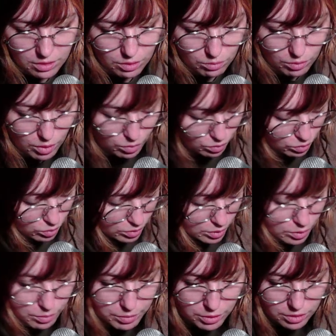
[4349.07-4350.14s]
Whoa,
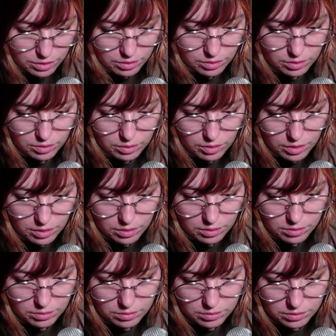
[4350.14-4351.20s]
oops.
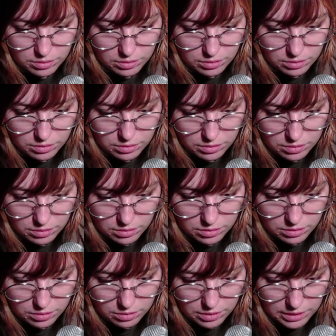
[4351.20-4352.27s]
Although...
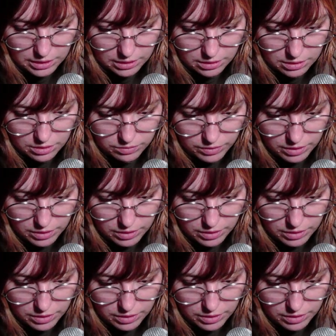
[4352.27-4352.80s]
Nah, it's